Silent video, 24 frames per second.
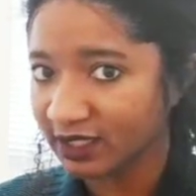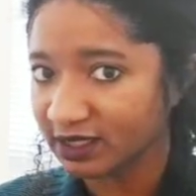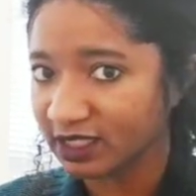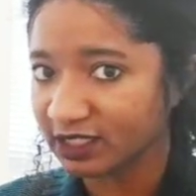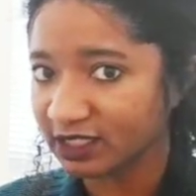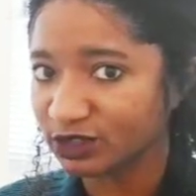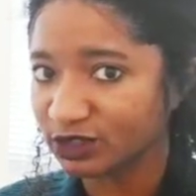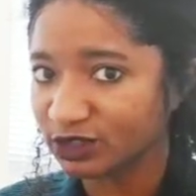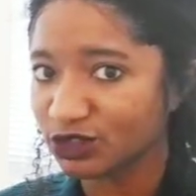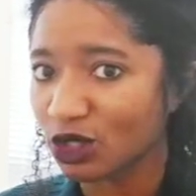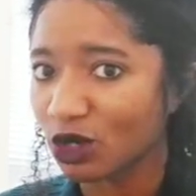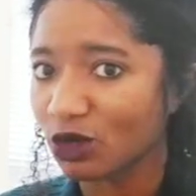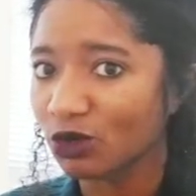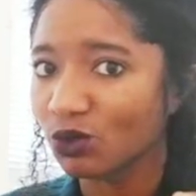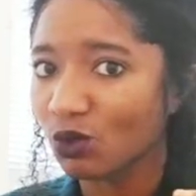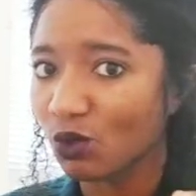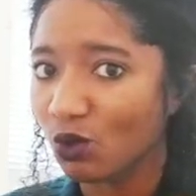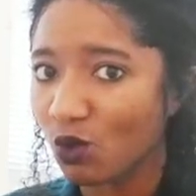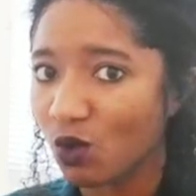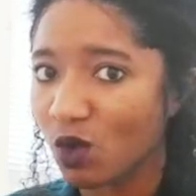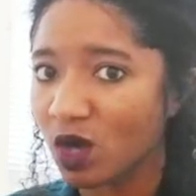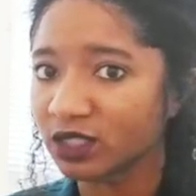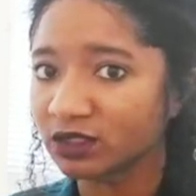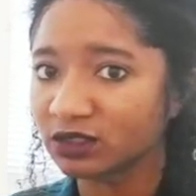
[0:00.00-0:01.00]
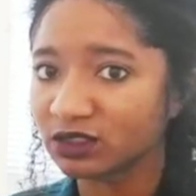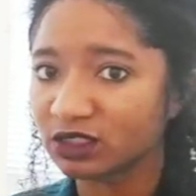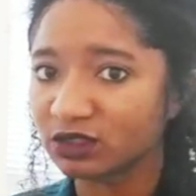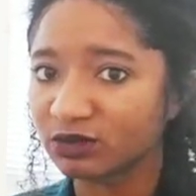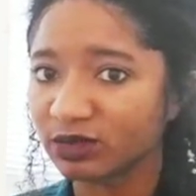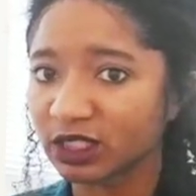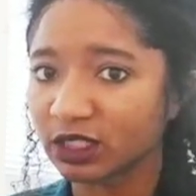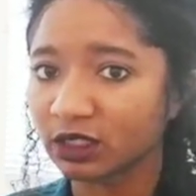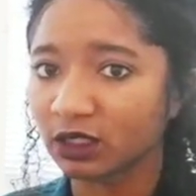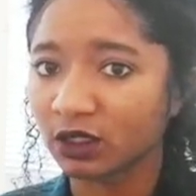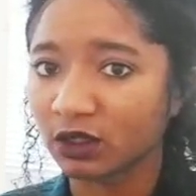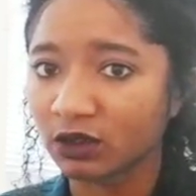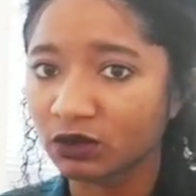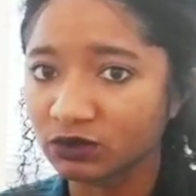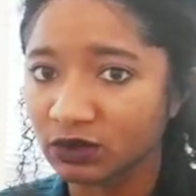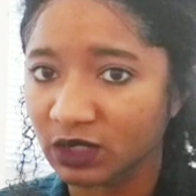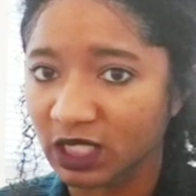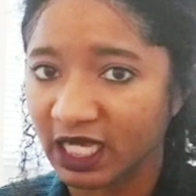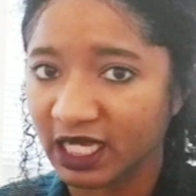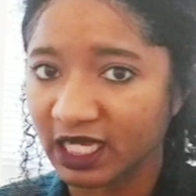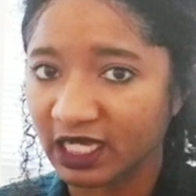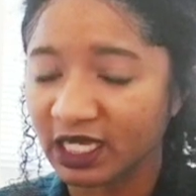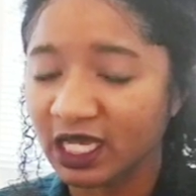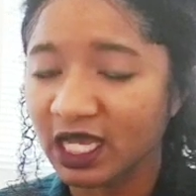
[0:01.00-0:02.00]
They don't want to be
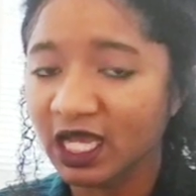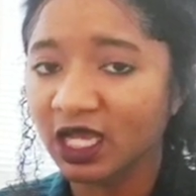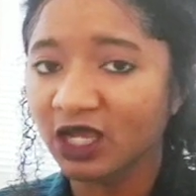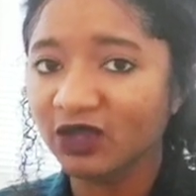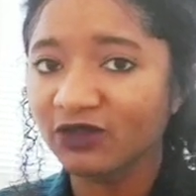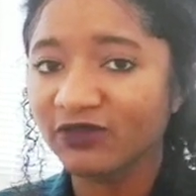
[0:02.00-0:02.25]
lonely.